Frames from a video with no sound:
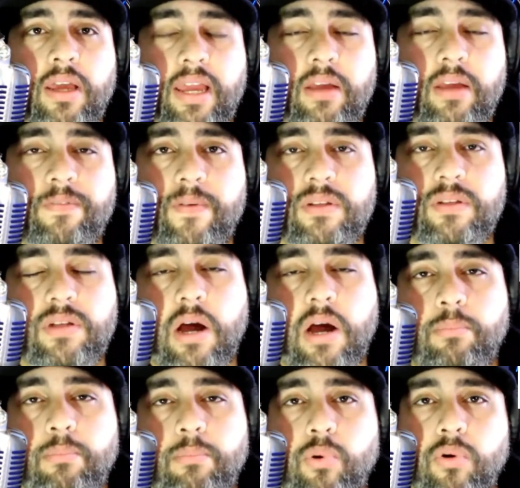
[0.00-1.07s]
if
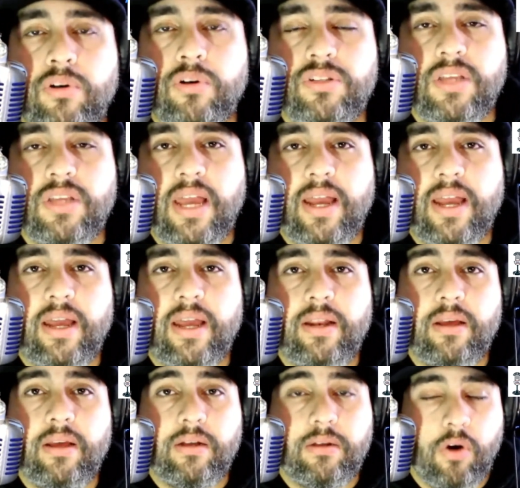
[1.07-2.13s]
Scott Boras and
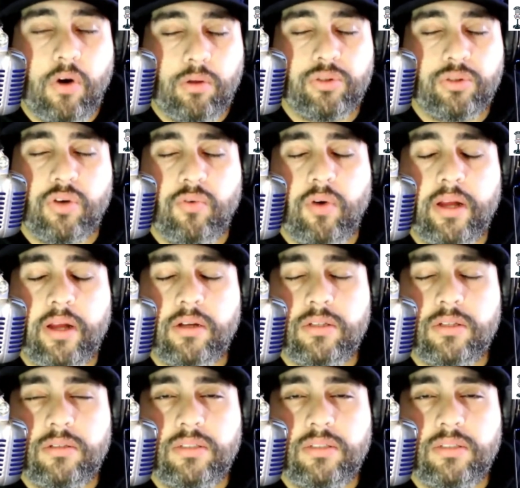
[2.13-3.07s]
Carlos Correa,